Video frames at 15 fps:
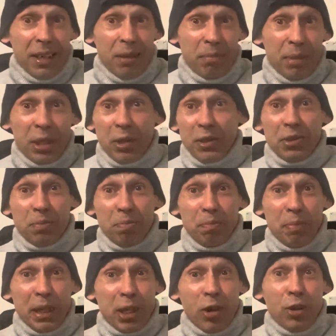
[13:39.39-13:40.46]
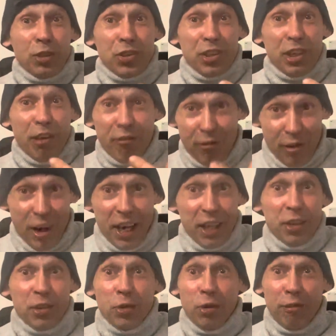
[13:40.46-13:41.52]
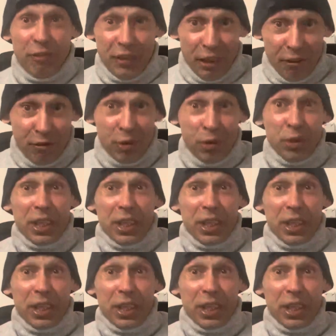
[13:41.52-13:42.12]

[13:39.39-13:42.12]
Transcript: because they're frightened or fearful